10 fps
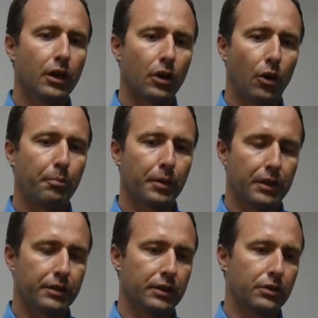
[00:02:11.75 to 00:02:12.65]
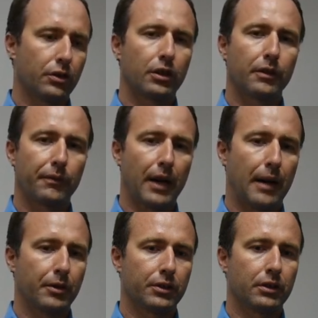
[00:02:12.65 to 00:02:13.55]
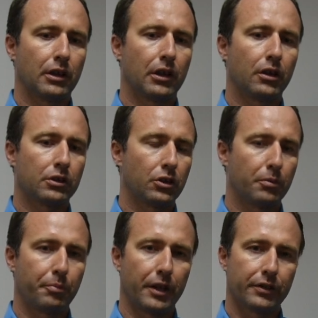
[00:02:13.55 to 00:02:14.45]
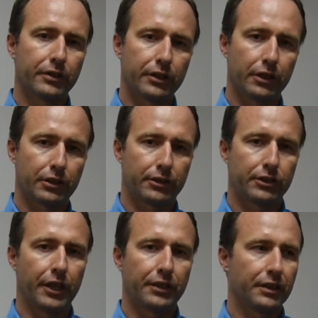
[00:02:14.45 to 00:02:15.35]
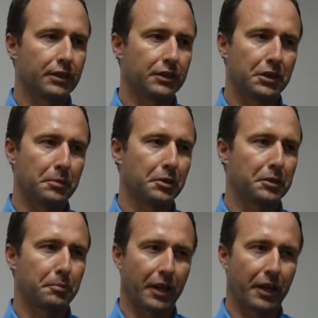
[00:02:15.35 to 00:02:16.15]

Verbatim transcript: companies and certain farmers on a long-term basis. They're just mm-hmm. chasing the cheapest